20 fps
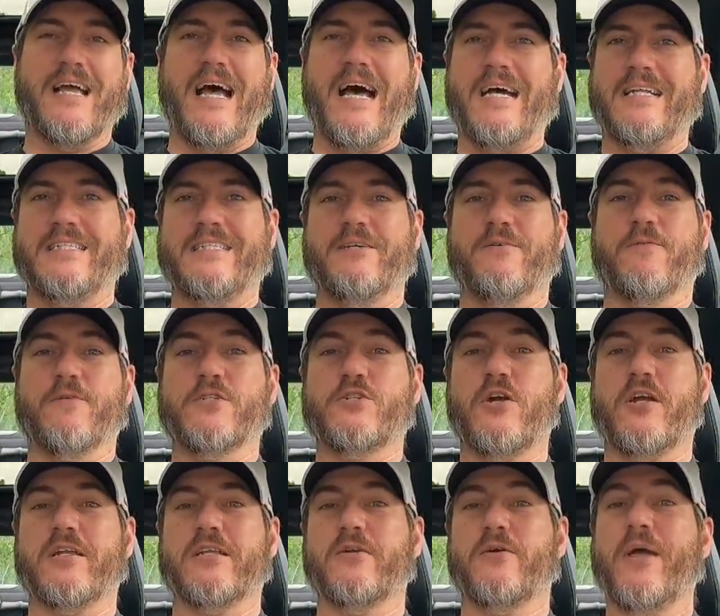ideal for
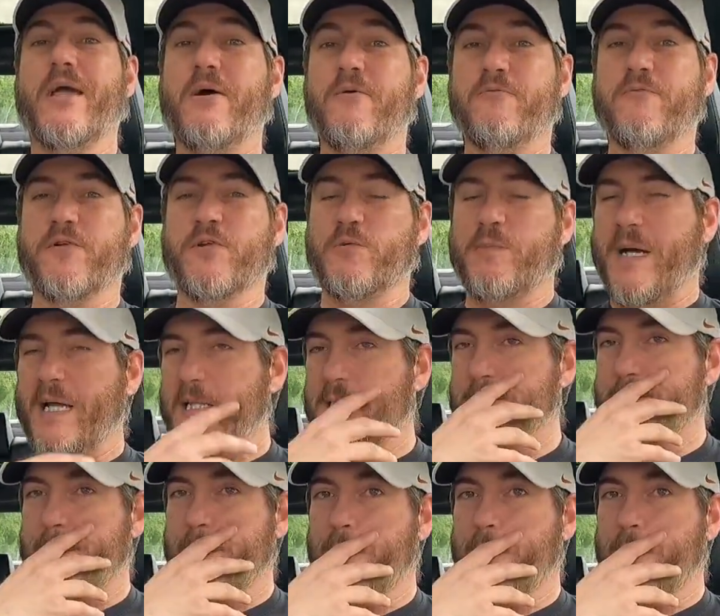trying to help fuel mileage.